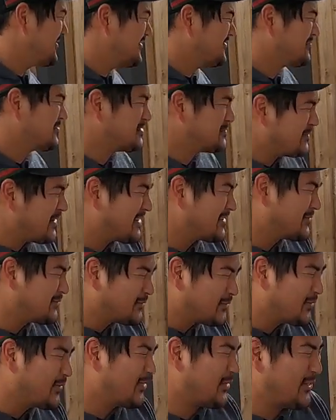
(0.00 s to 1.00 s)

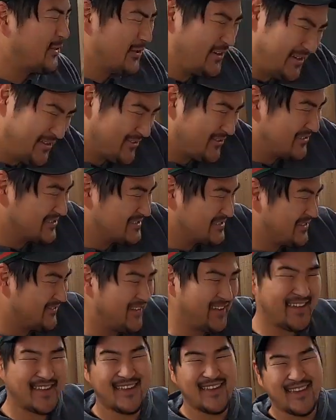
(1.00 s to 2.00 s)
respectable 30-year-old
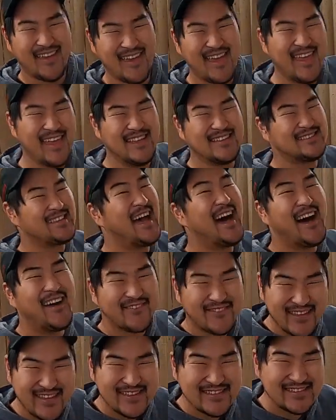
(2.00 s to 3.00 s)
Civic. It's
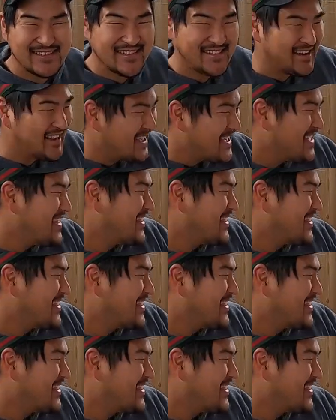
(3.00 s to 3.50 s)
half decent.